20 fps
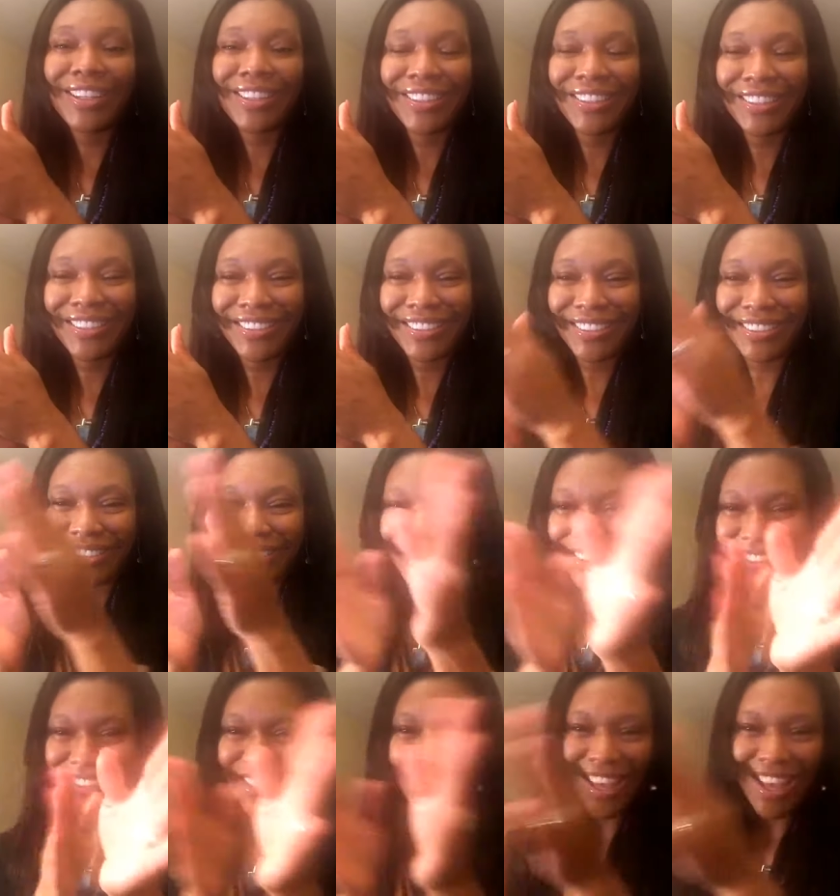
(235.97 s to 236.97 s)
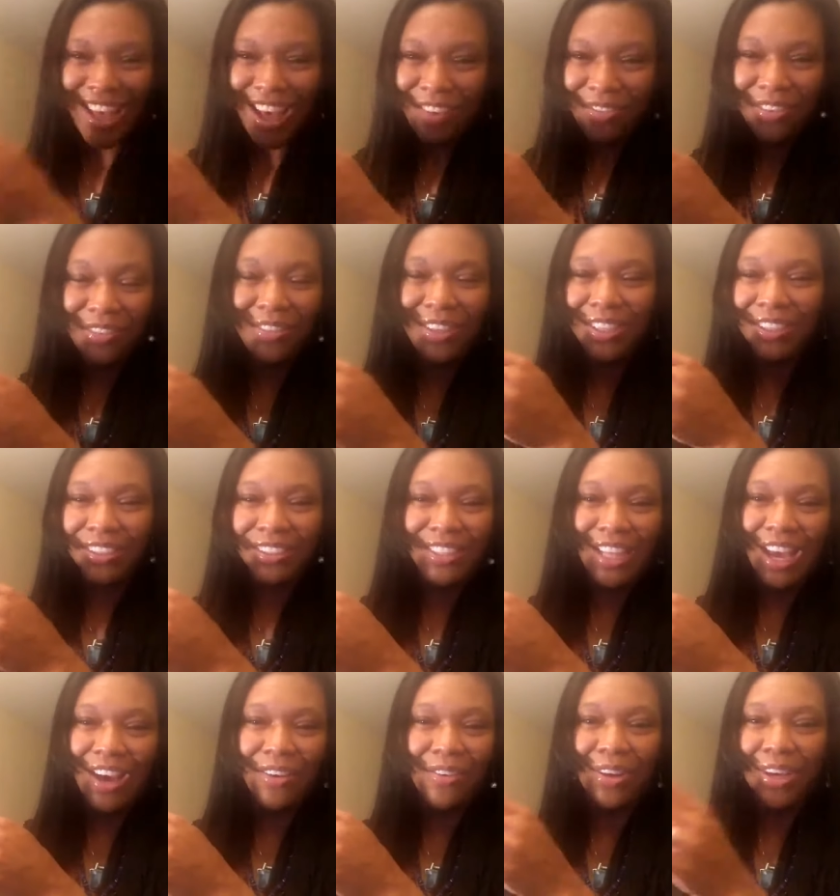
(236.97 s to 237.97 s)
there's half of it is
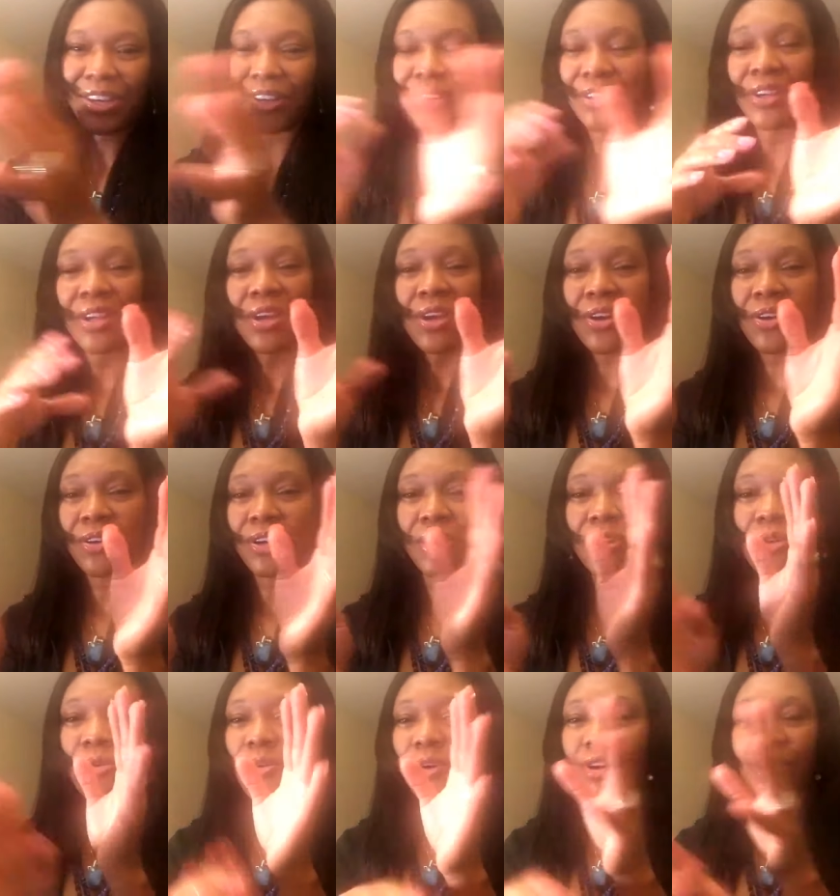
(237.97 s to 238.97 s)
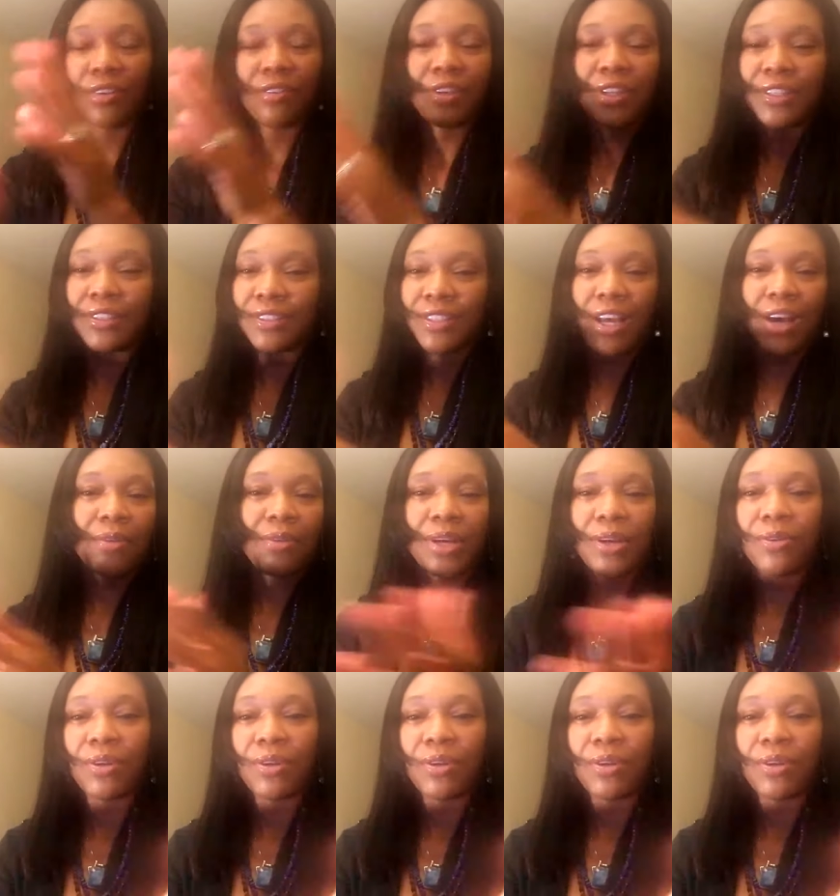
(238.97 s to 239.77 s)
that way or or a quarter of it is that way